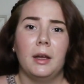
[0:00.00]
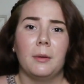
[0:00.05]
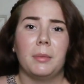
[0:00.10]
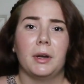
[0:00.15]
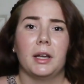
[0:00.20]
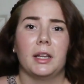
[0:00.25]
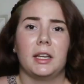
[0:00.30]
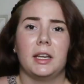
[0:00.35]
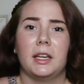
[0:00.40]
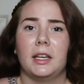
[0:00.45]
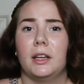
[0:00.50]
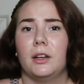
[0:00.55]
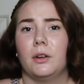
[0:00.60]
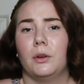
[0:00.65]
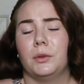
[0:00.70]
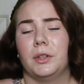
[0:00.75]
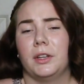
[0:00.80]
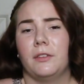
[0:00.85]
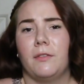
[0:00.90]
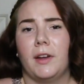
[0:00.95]
but eating
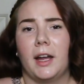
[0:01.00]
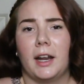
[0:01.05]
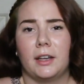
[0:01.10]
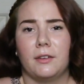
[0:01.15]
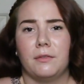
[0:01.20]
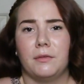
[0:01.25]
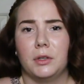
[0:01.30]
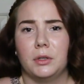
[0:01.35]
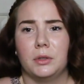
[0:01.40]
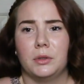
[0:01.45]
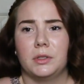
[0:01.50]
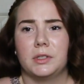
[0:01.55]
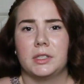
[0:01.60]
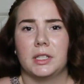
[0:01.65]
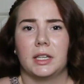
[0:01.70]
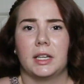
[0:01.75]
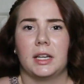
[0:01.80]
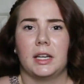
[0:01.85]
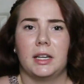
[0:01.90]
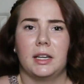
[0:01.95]
only fatty foods
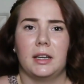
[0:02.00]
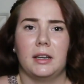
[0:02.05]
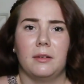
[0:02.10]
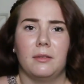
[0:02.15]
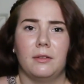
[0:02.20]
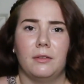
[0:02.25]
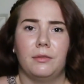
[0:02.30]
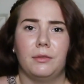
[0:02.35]
and eating